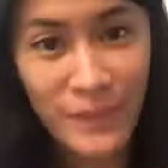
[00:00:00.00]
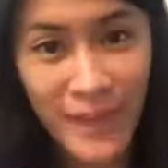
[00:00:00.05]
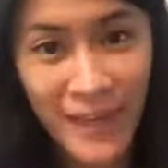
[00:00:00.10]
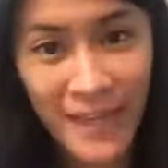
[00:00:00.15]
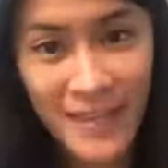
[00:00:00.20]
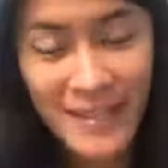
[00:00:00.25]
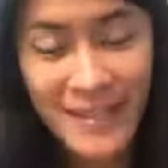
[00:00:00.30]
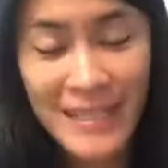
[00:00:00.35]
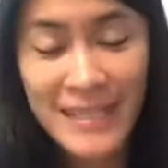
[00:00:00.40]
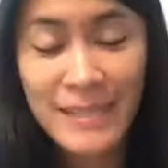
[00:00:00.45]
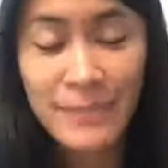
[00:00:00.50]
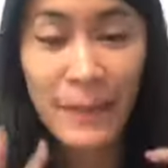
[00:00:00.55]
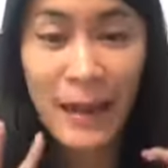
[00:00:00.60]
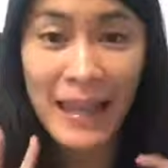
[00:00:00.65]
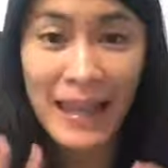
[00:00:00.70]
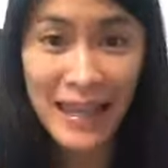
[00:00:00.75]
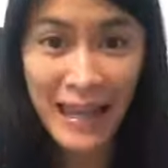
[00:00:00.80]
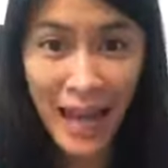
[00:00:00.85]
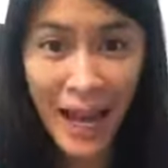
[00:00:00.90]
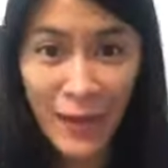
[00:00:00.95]
because it's
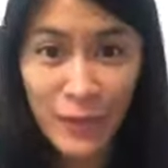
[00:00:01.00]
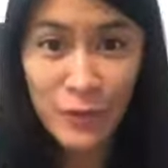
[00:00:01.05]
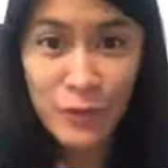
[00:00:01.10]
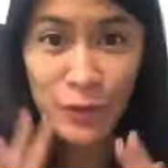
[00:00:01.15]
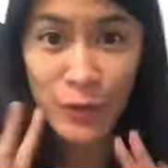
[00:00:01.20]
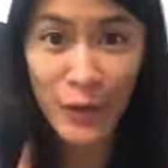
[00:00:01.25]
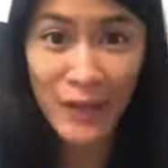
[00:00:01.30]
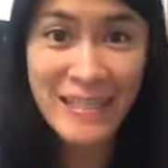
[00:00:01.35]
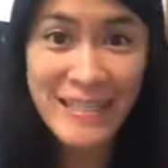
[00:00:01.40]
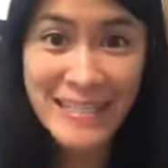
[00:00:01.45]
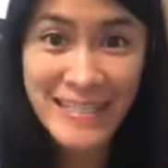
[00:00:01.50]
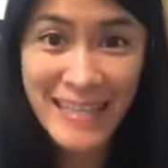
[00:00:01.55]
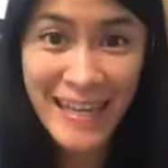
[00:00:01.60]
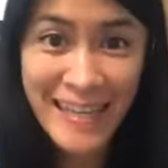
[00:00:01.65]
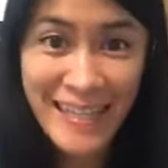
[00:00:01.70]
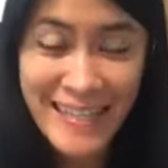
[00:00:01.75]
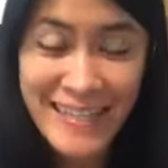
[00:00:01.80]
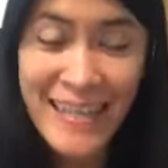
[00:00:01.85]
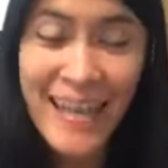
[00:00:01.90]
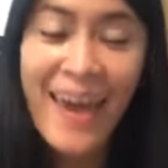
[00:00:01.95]
my live
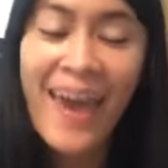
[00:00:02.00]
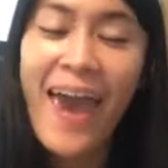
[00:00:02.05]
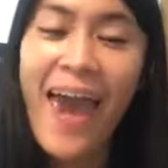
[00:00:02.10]
26